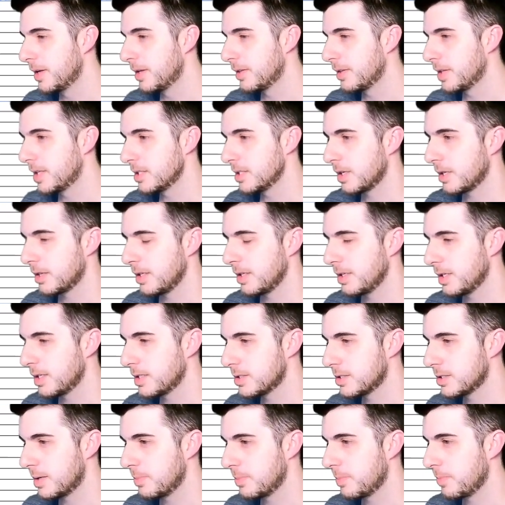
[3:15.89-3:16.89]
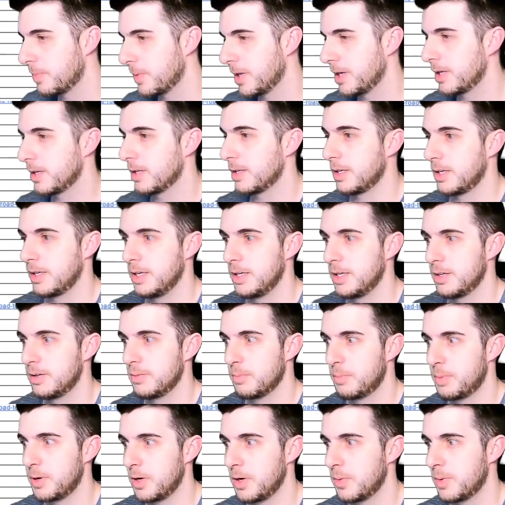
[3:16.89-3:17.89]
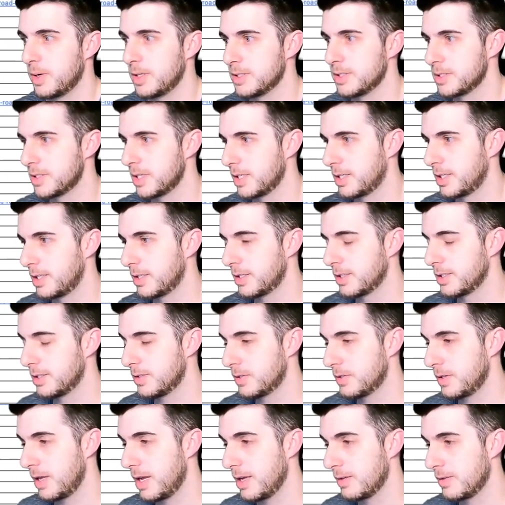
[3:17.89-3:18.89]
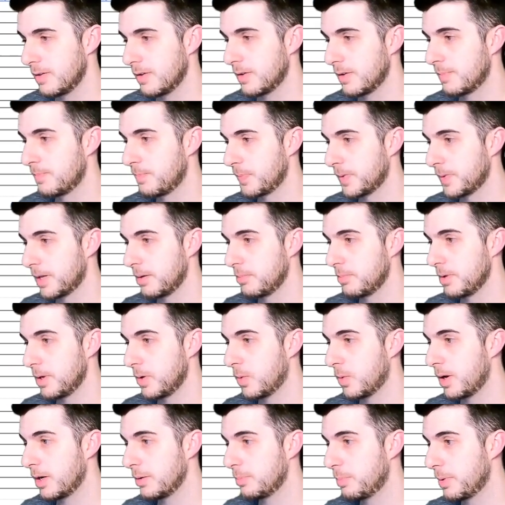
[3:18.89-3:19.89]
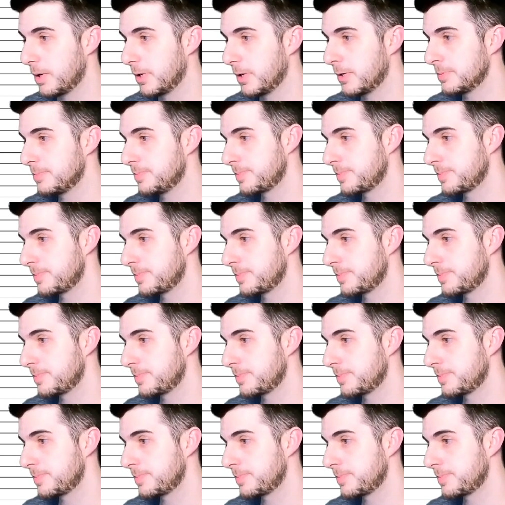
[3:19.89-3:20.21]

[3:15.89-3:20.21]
I think there's some hidden pro ones, like Stater can be quite pro.